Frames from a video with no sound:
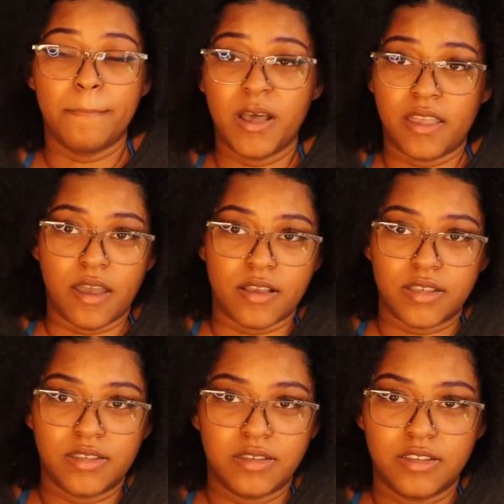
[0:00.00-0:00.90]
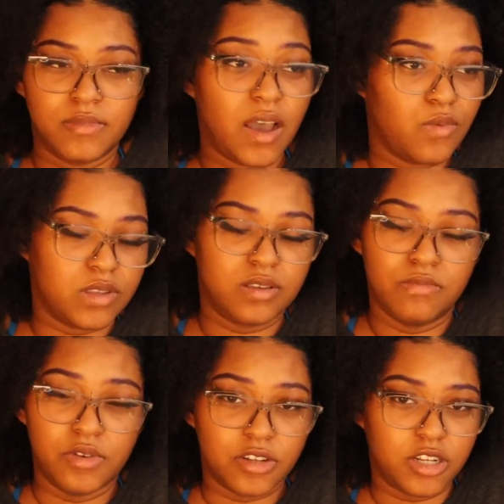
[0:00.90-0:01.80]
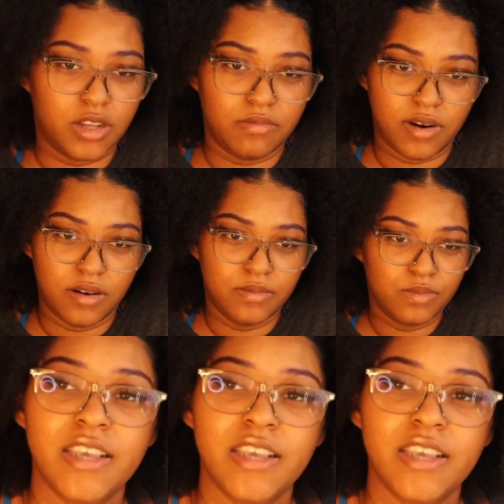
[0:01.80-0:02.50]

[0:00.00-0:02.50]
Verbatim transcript: But yes, that was some bullshit, bro.